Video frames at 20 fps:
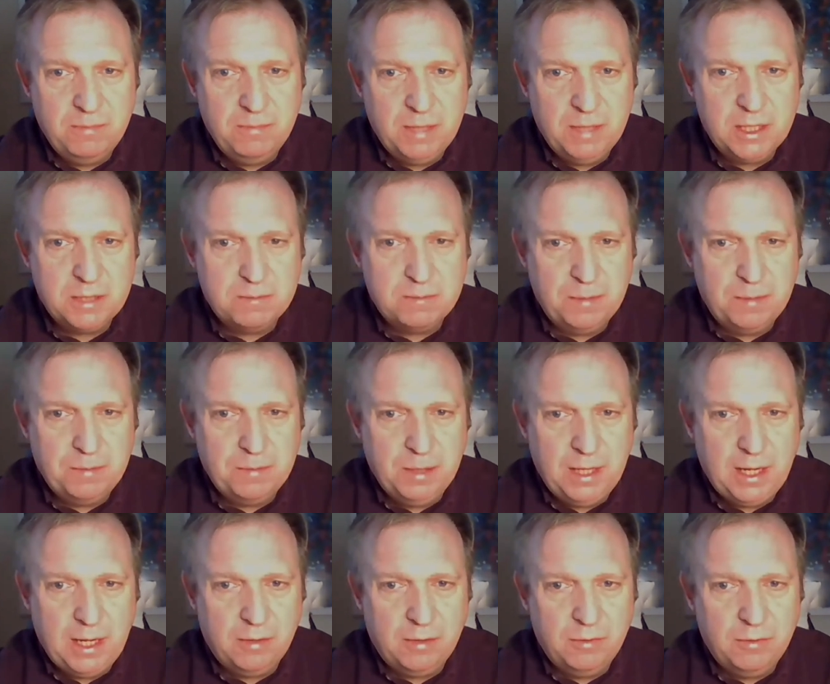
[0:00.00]
It makes
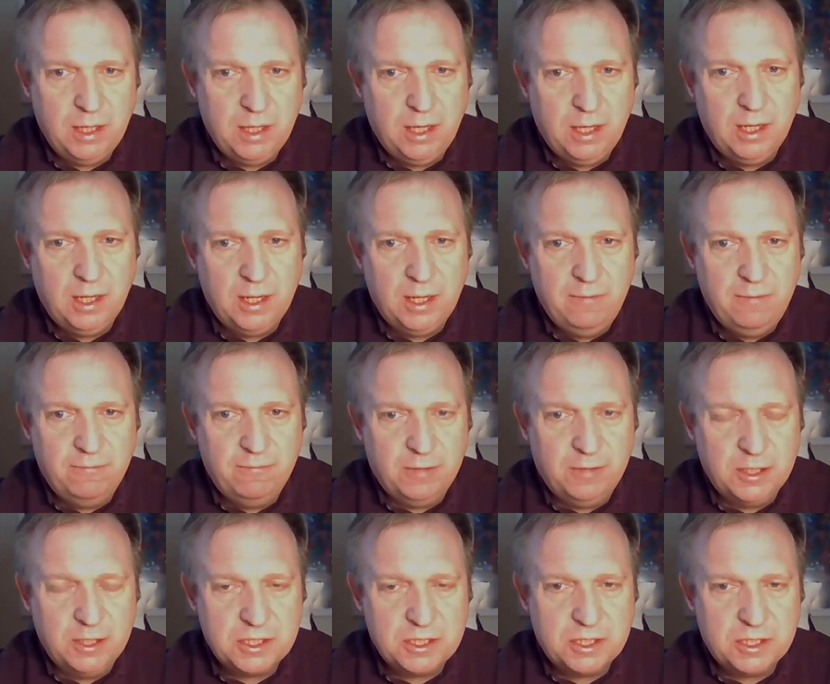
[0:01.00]
people angry. Arlene
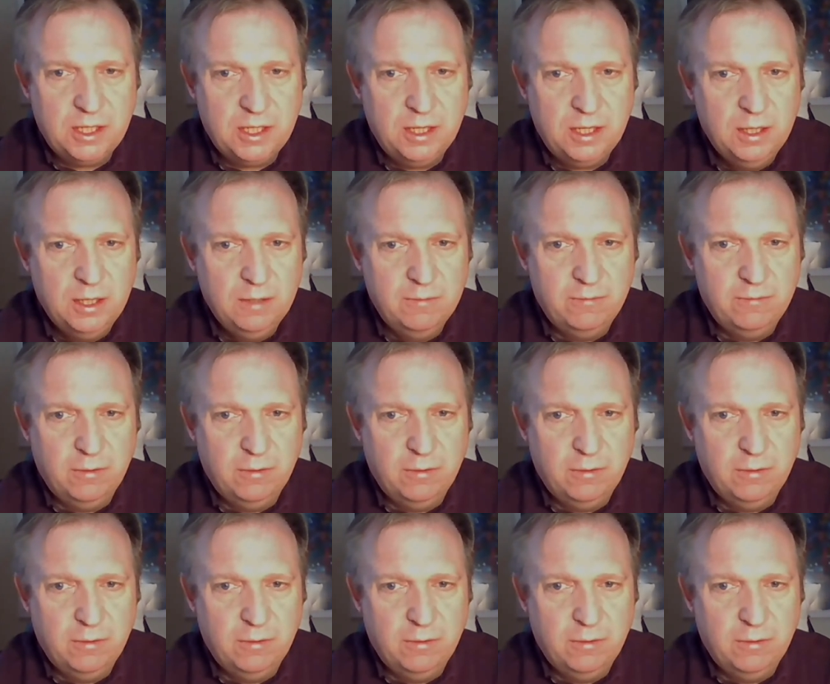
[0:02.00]
Foster,